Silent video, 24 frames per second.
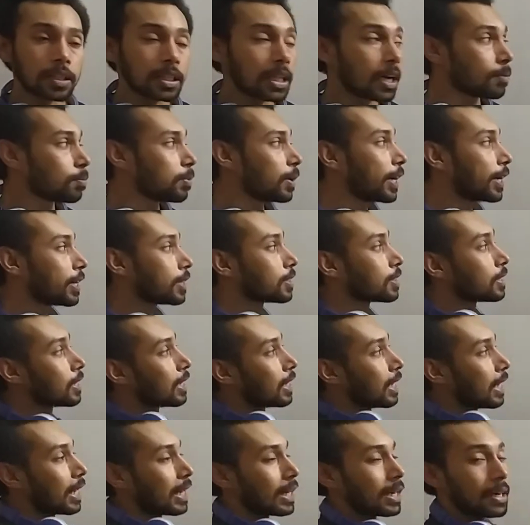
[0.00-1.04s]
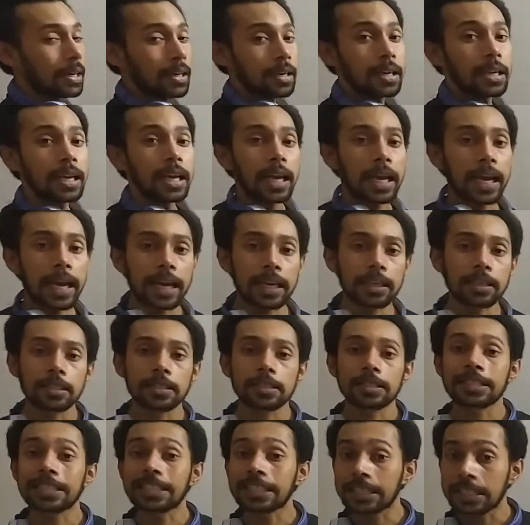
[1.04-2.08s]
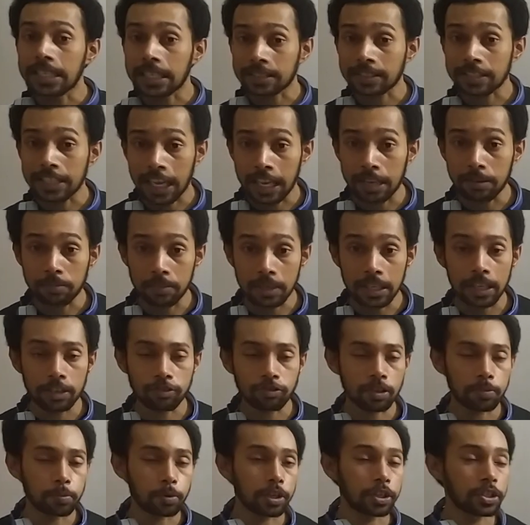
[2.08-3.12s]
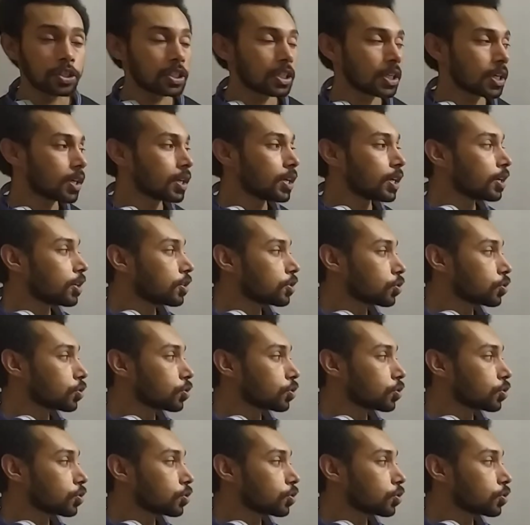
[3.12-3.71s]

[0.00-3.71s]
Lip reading: the plates are at the same electric potential.